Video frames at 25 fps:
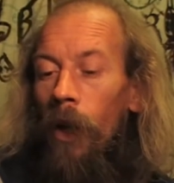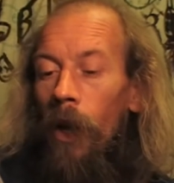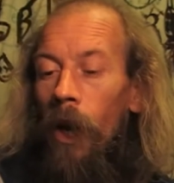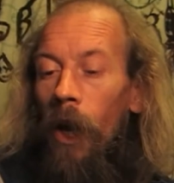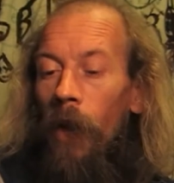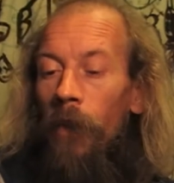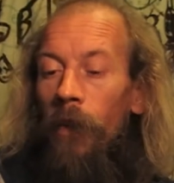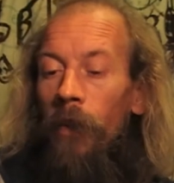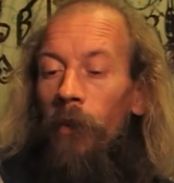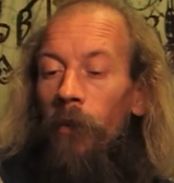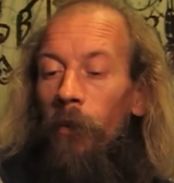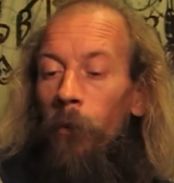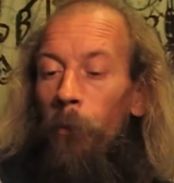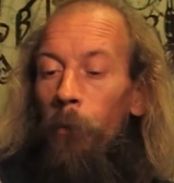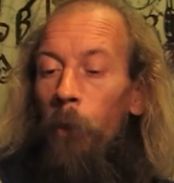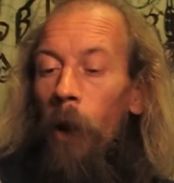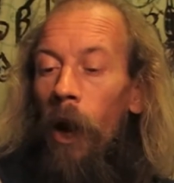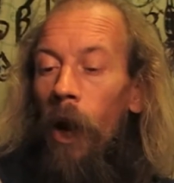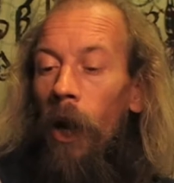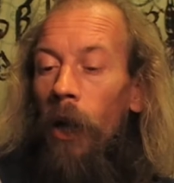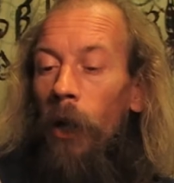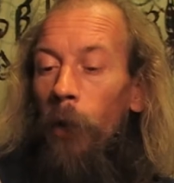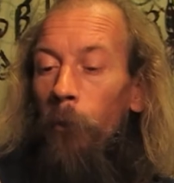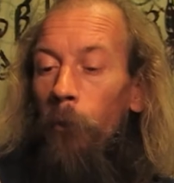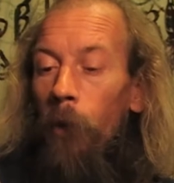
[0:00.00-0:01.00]
And this is
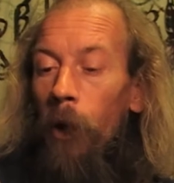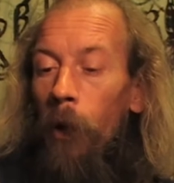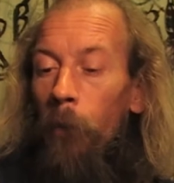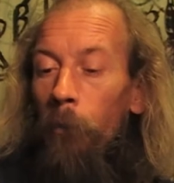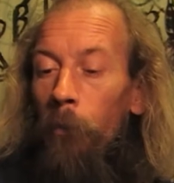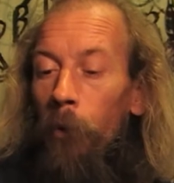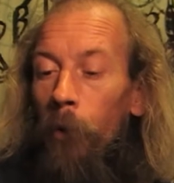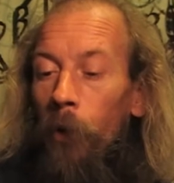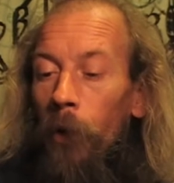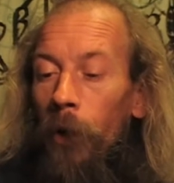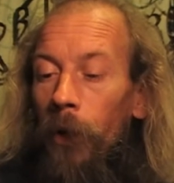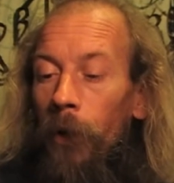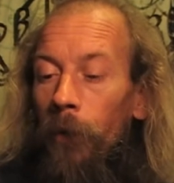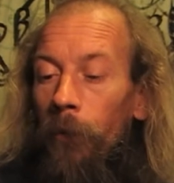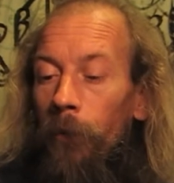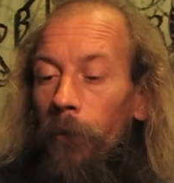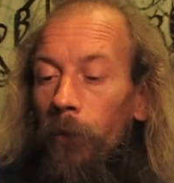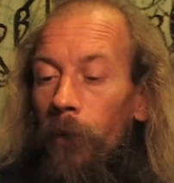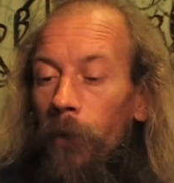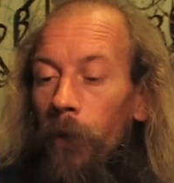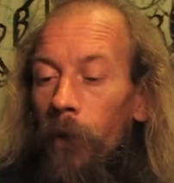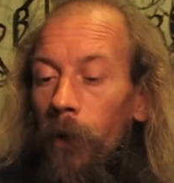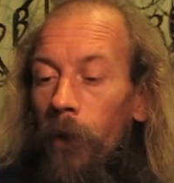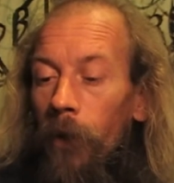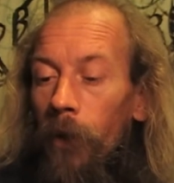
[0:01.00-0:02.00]
partly my point.
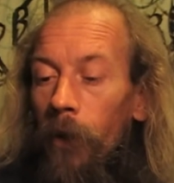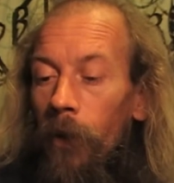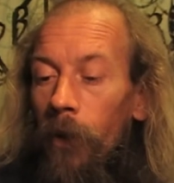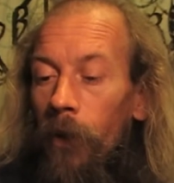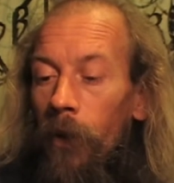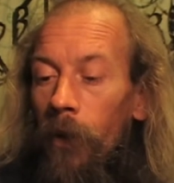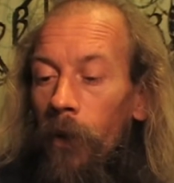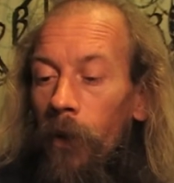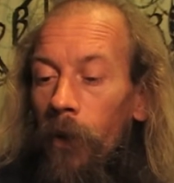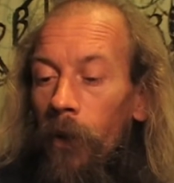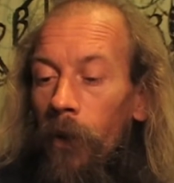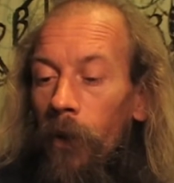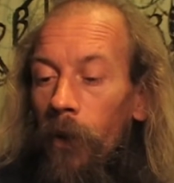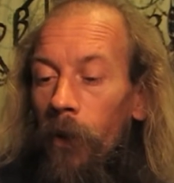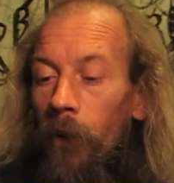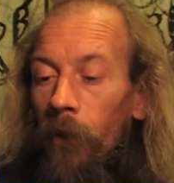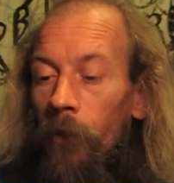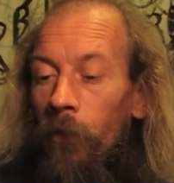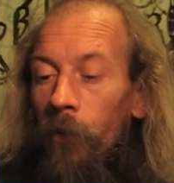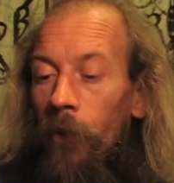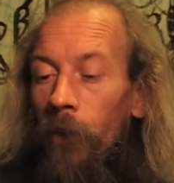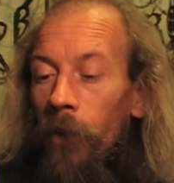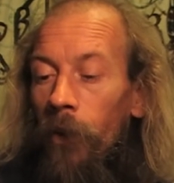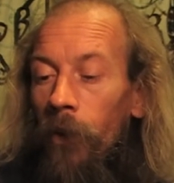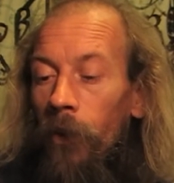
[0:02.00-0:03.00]

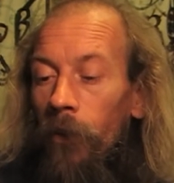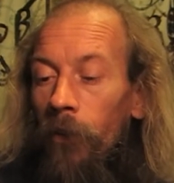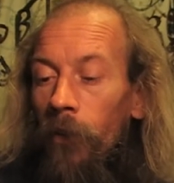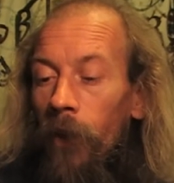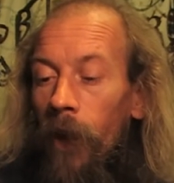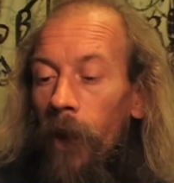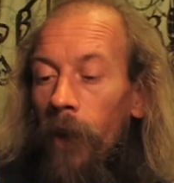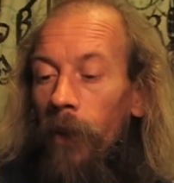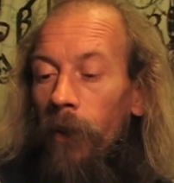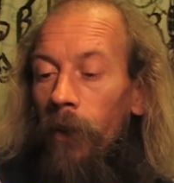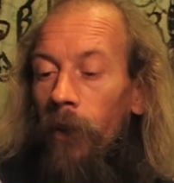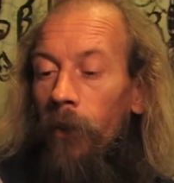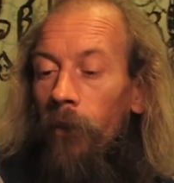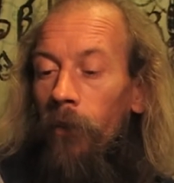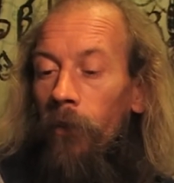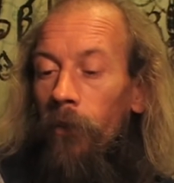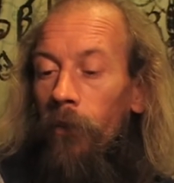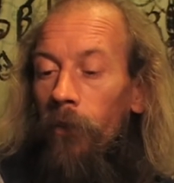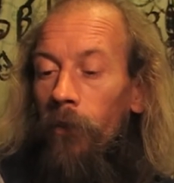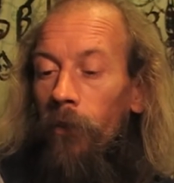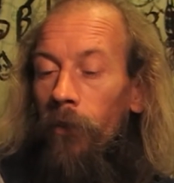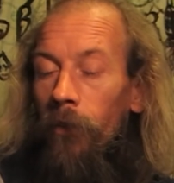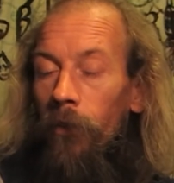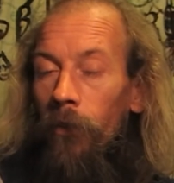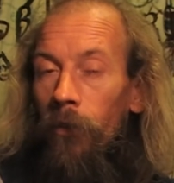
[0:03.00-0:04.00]
If you're going to take
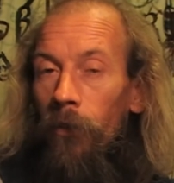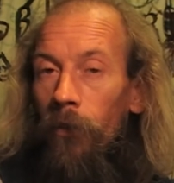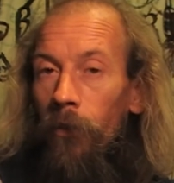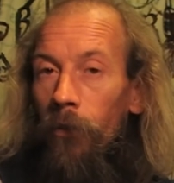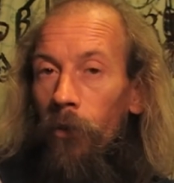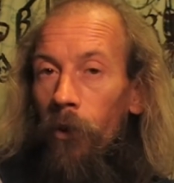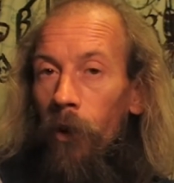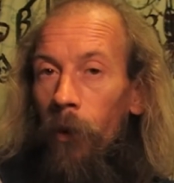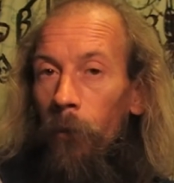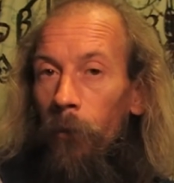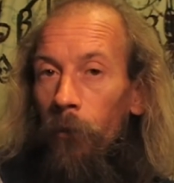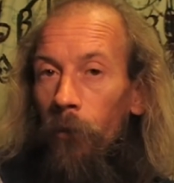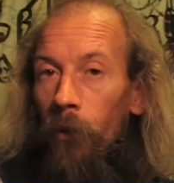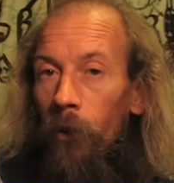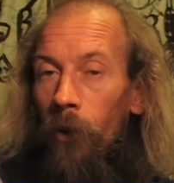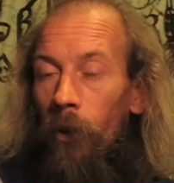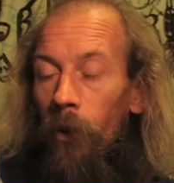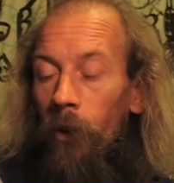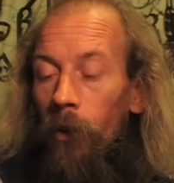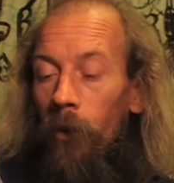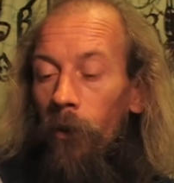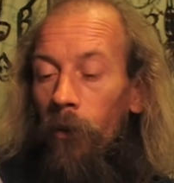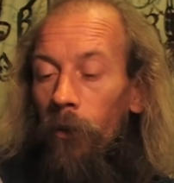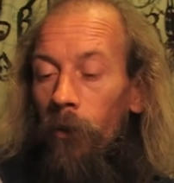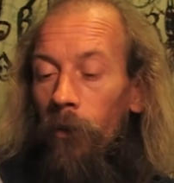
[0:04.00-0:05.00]
this
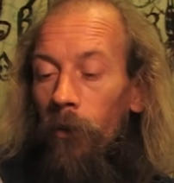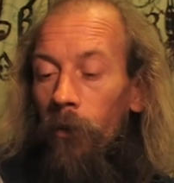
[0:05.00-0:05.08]
scripture